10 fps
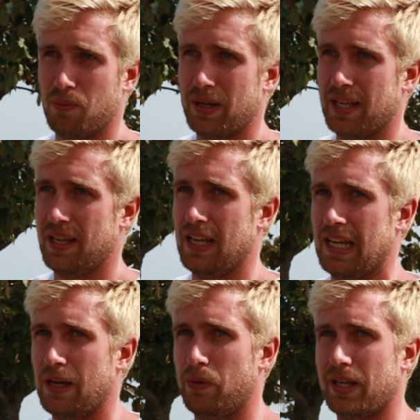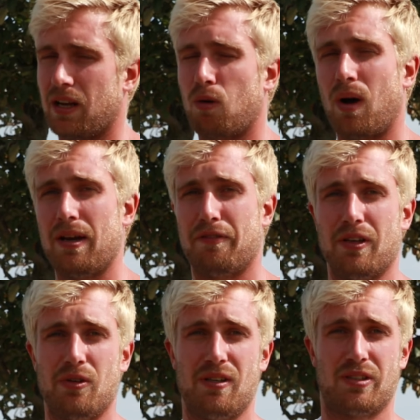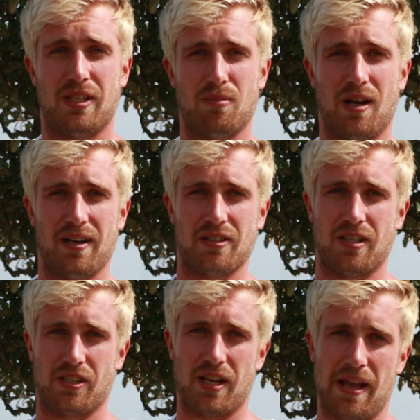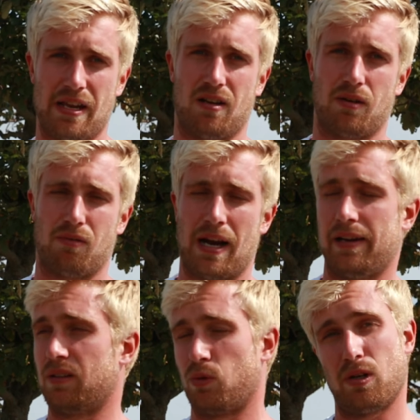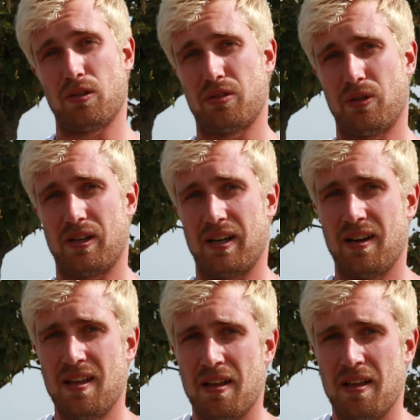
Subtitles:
We got quite a few new team riders this year that are riding the World Tour